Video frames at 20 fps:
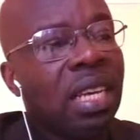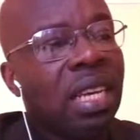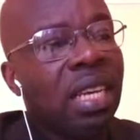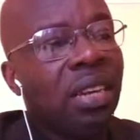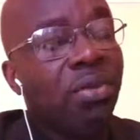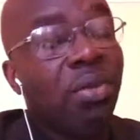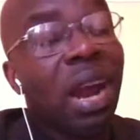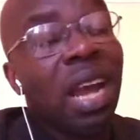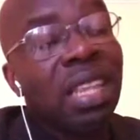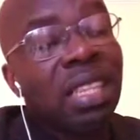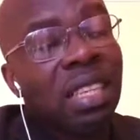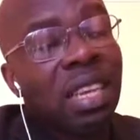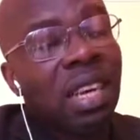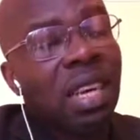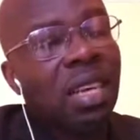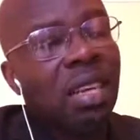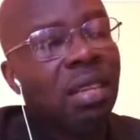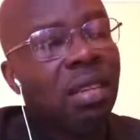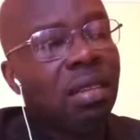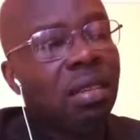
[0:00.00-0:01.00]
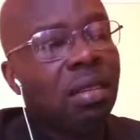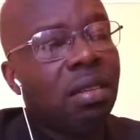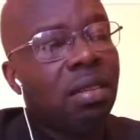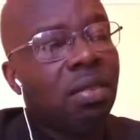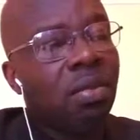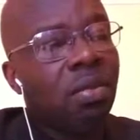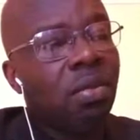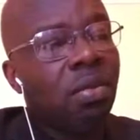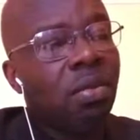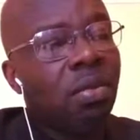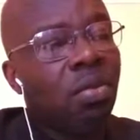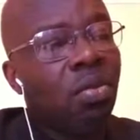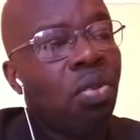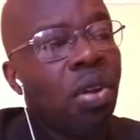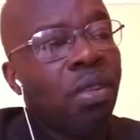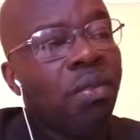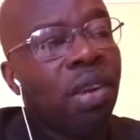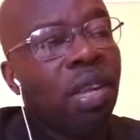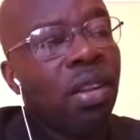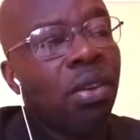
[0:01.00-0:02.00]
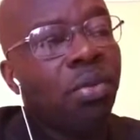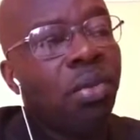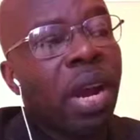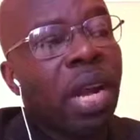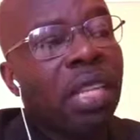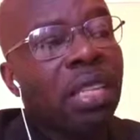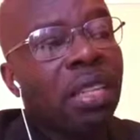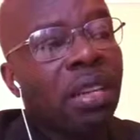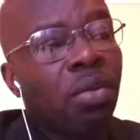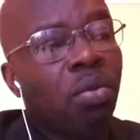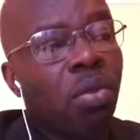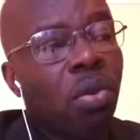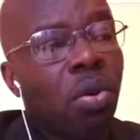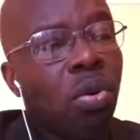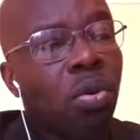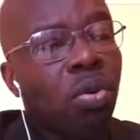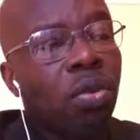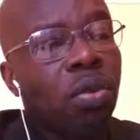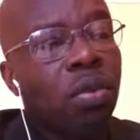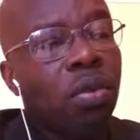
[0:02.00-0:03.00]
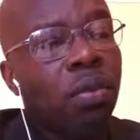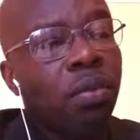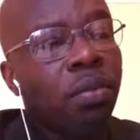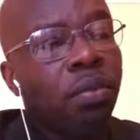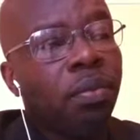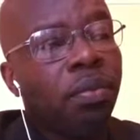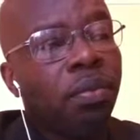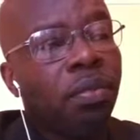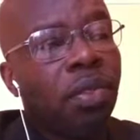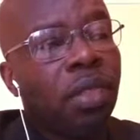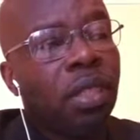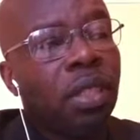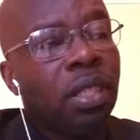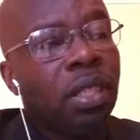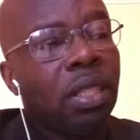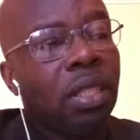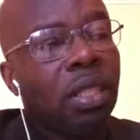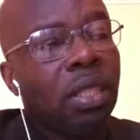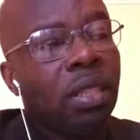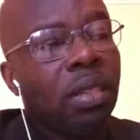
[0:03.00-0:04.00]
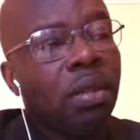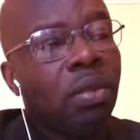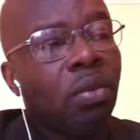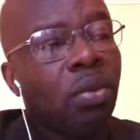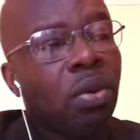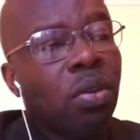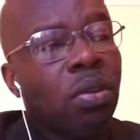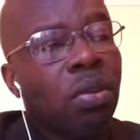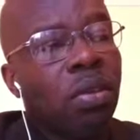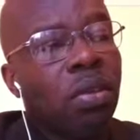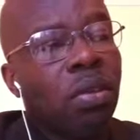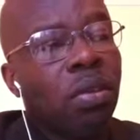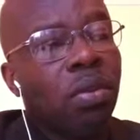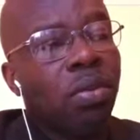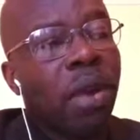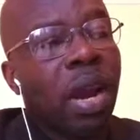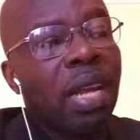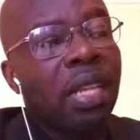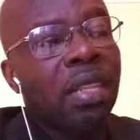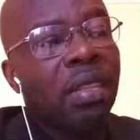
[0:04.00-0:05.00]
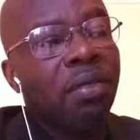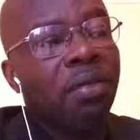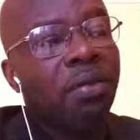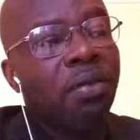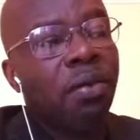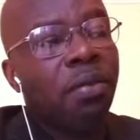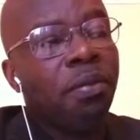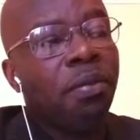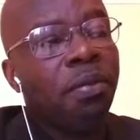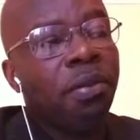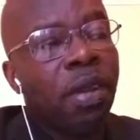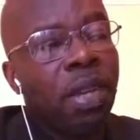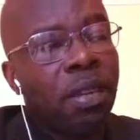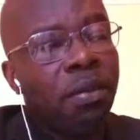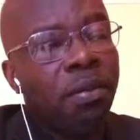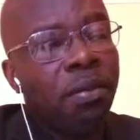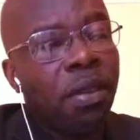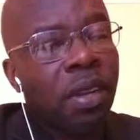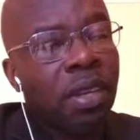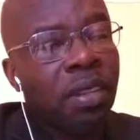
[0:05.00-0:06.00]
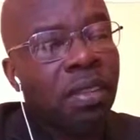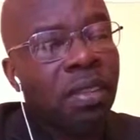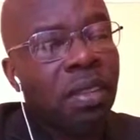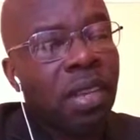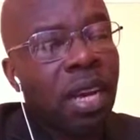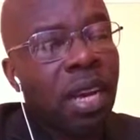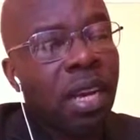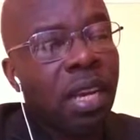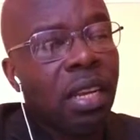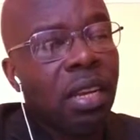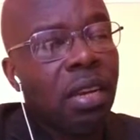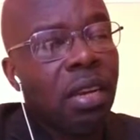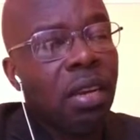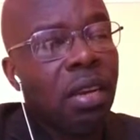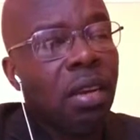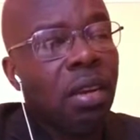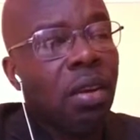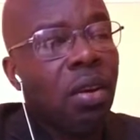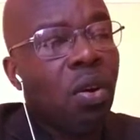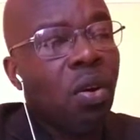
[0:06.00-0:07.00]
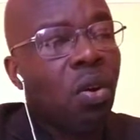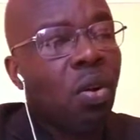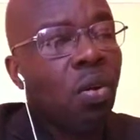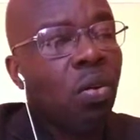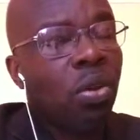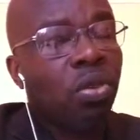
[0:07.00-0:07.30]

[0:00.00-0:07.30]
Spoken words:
The writer, whoever the writer was, was writing from Philistine or